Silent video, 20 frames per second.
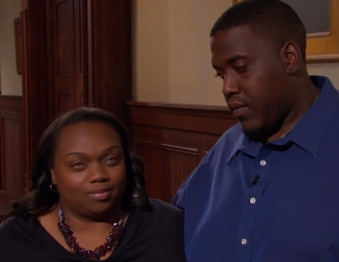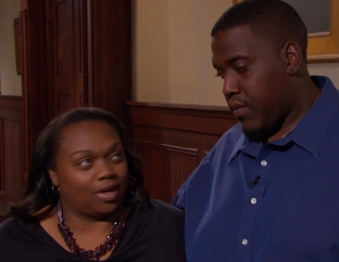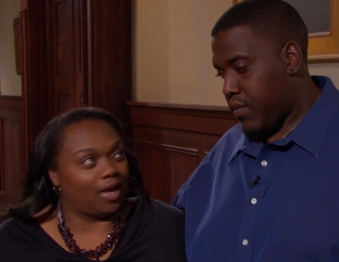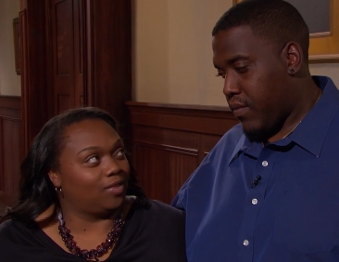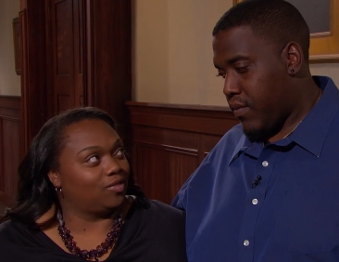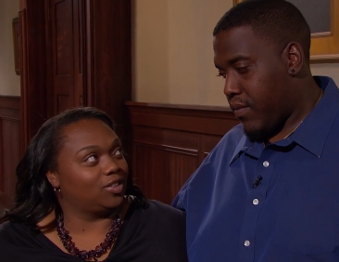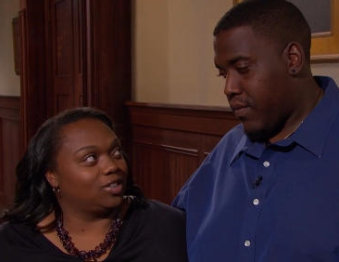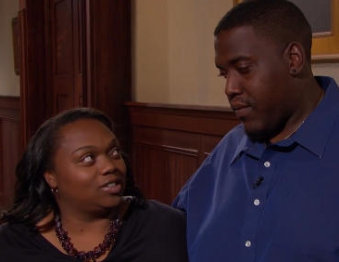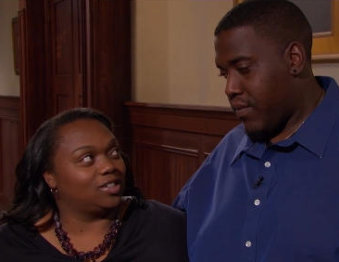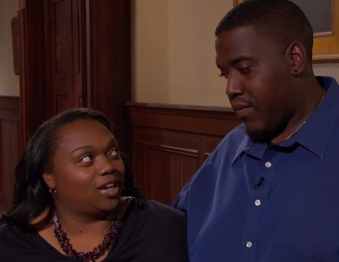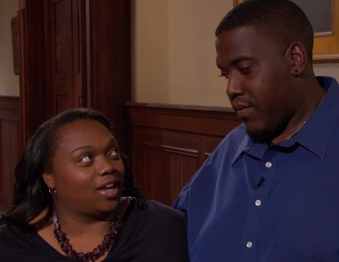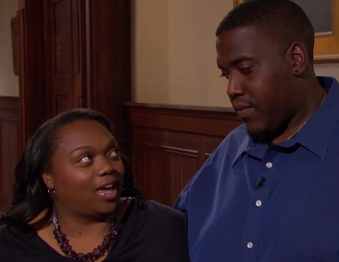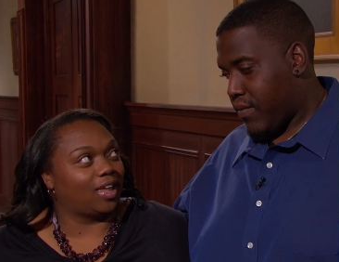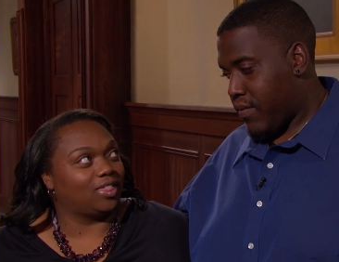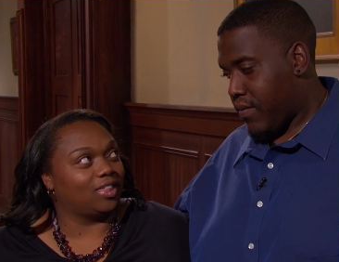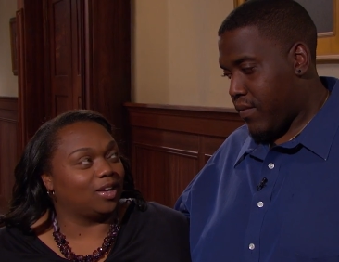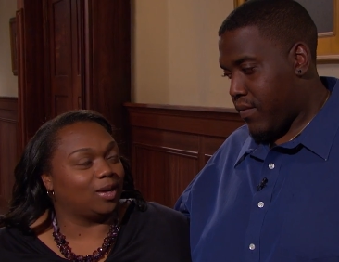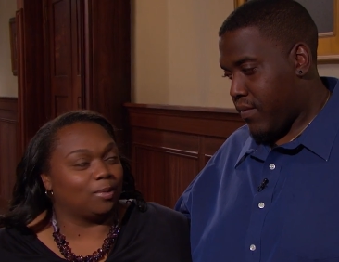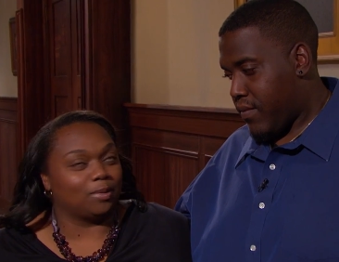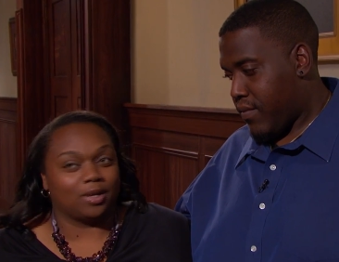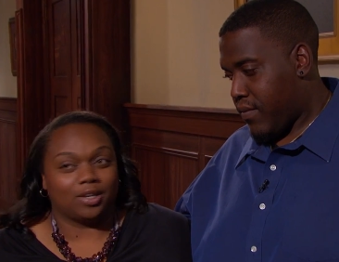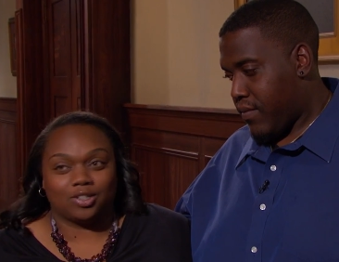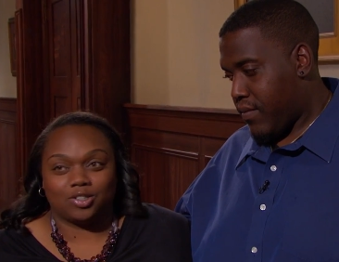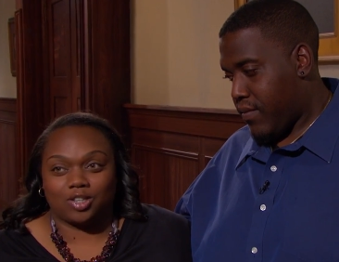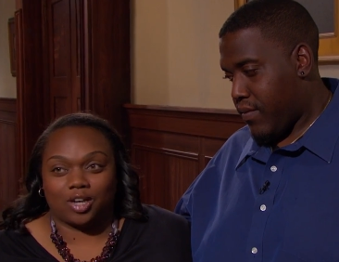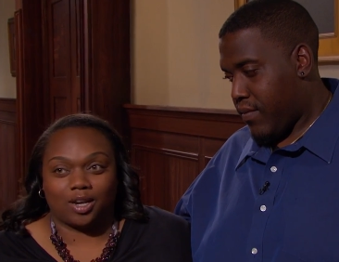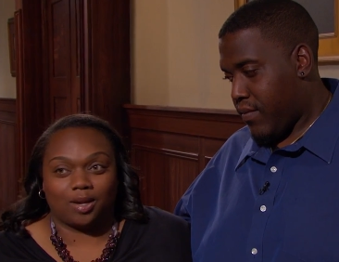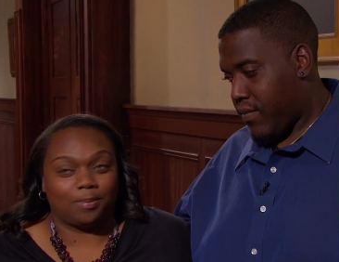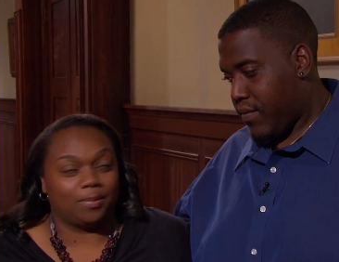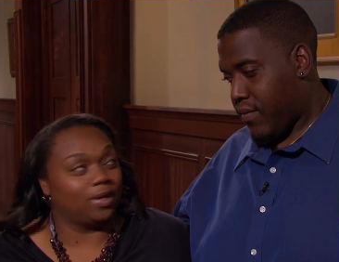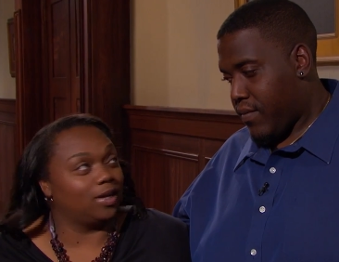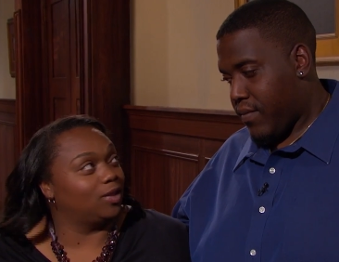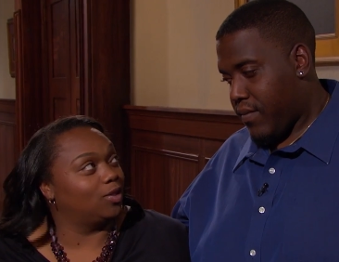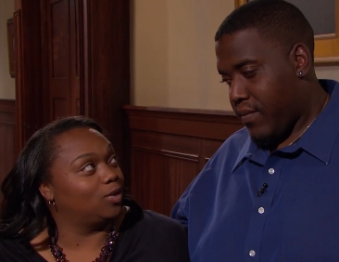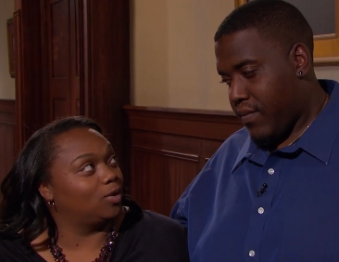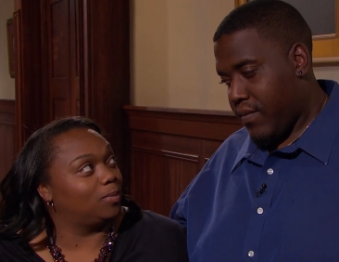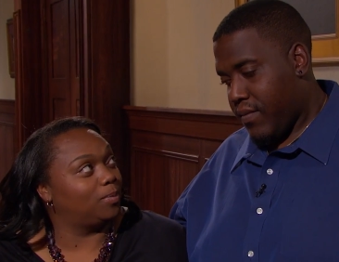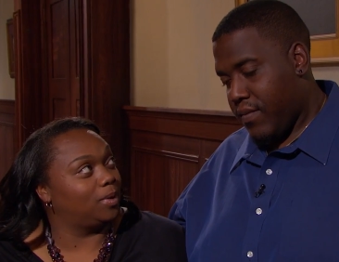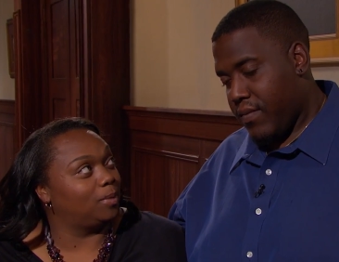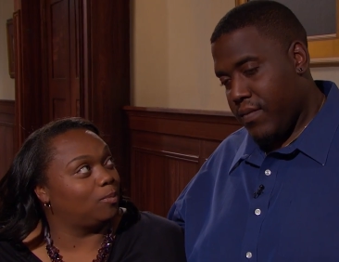Speaker 1: after today, I think I'm going to try to be a
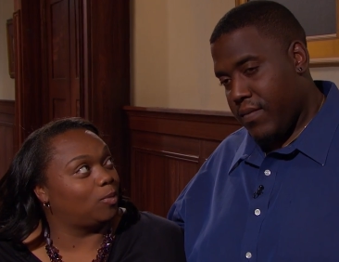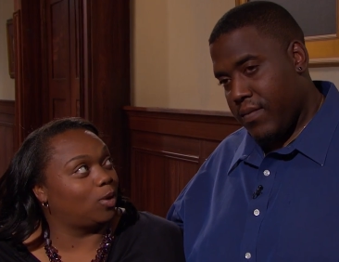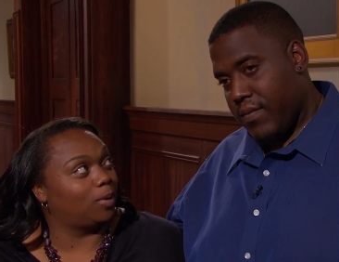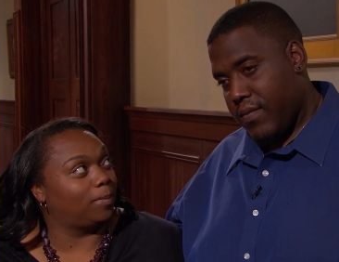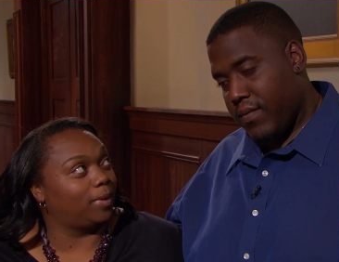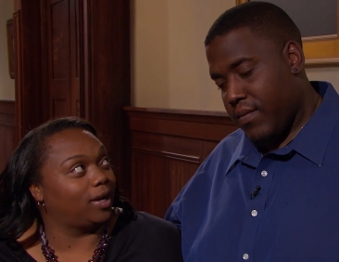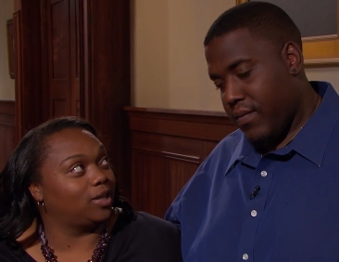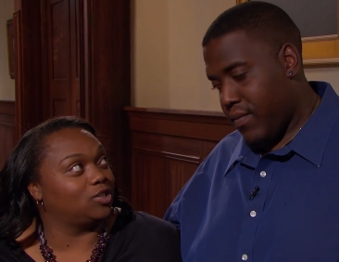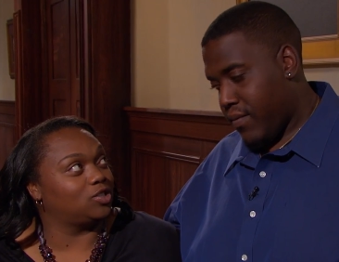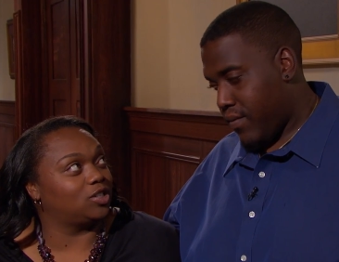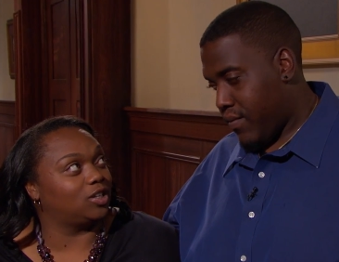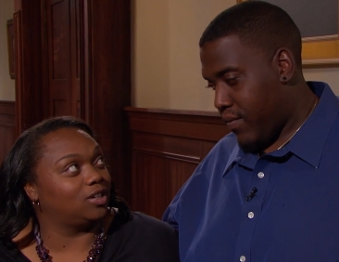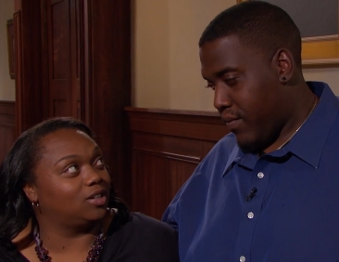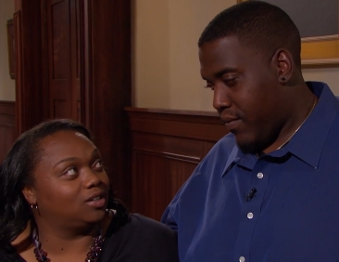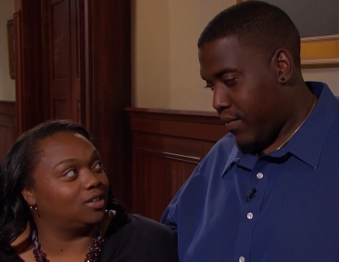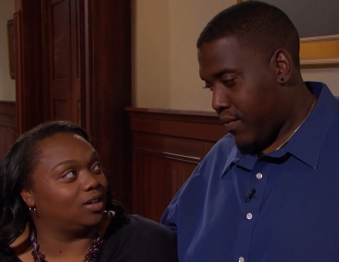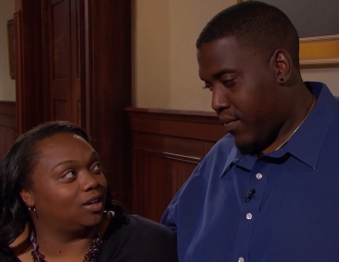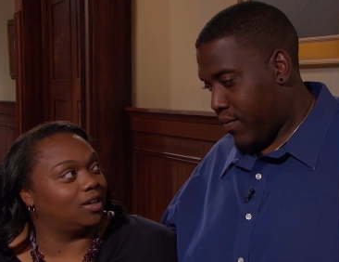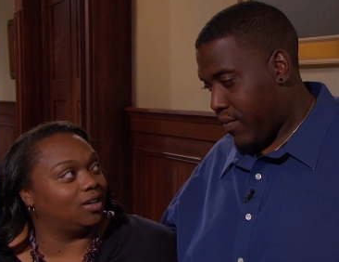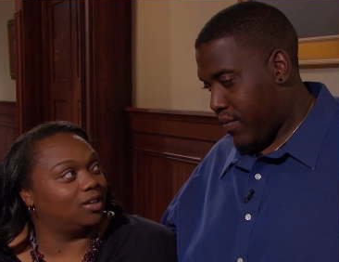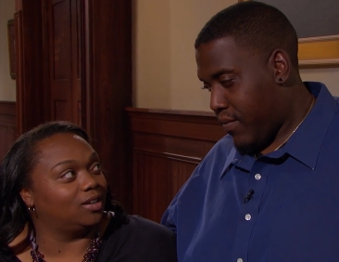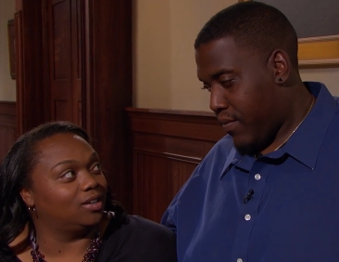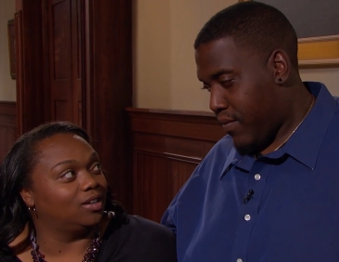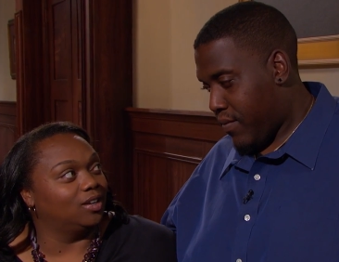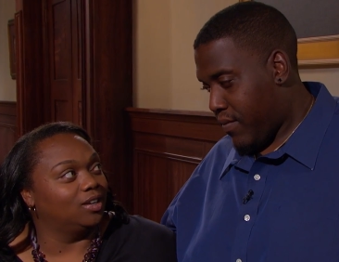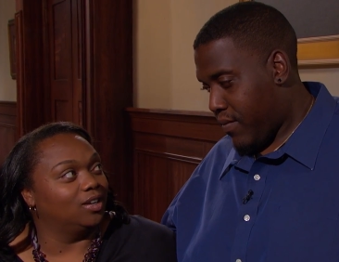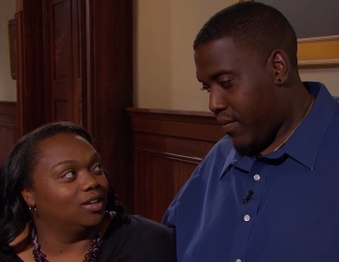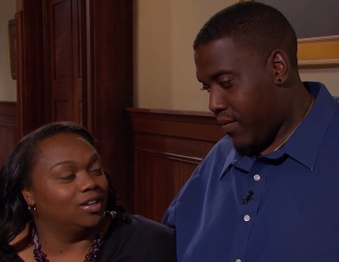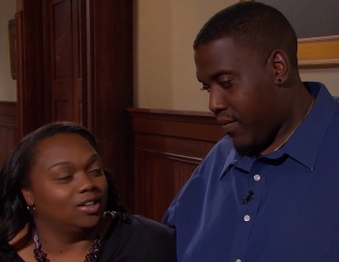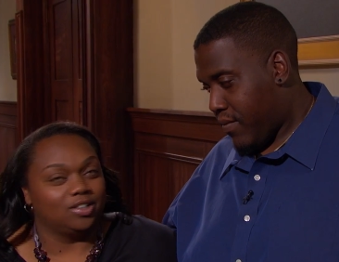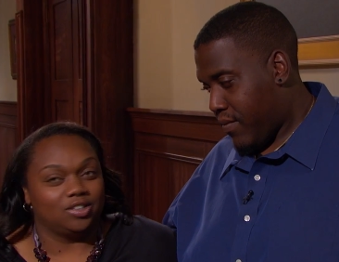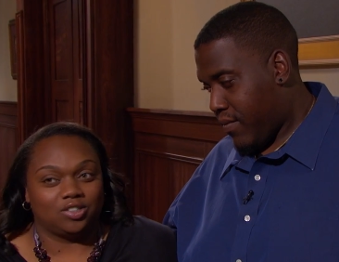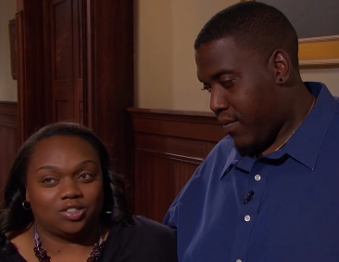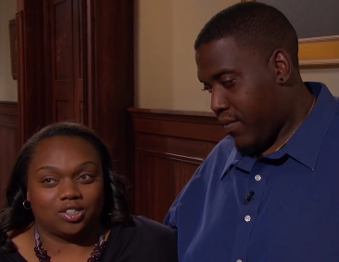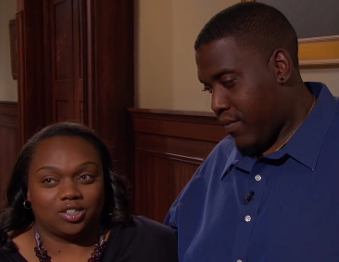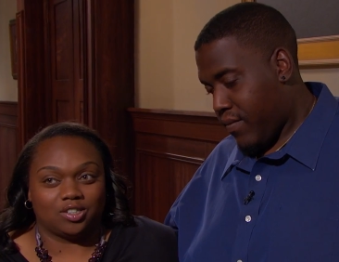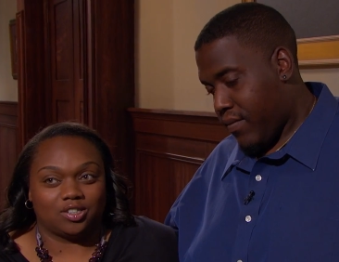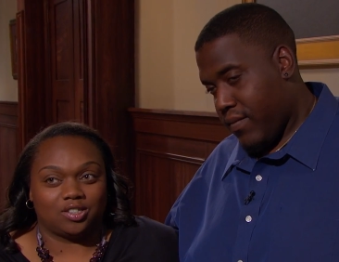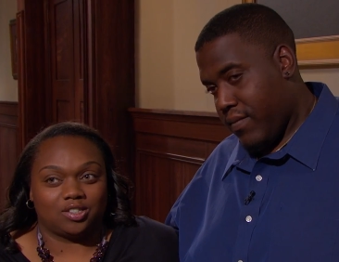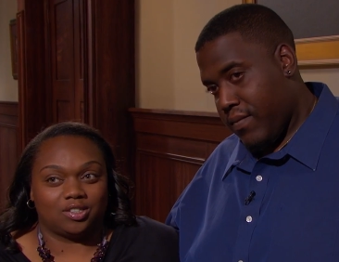little bit more patient and
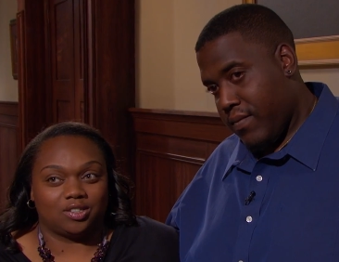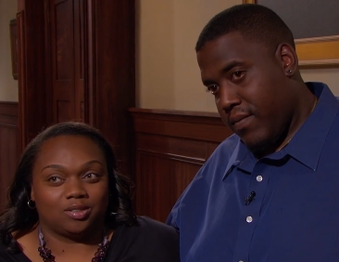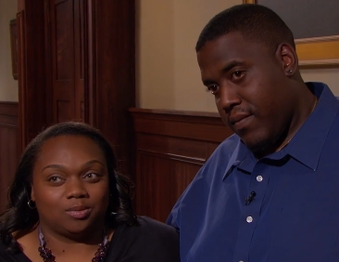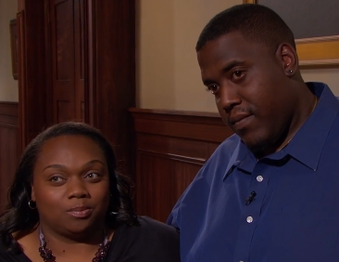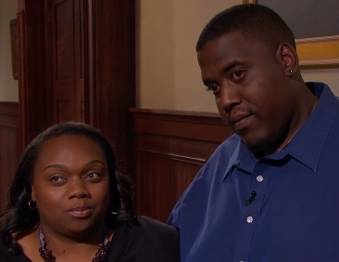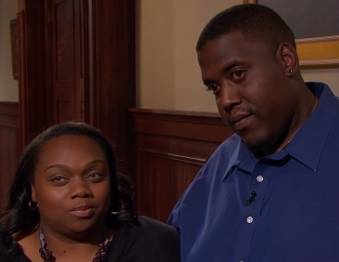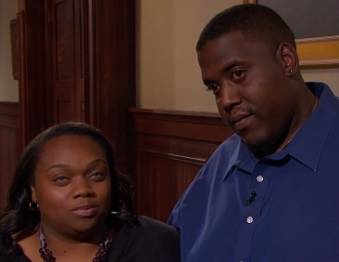just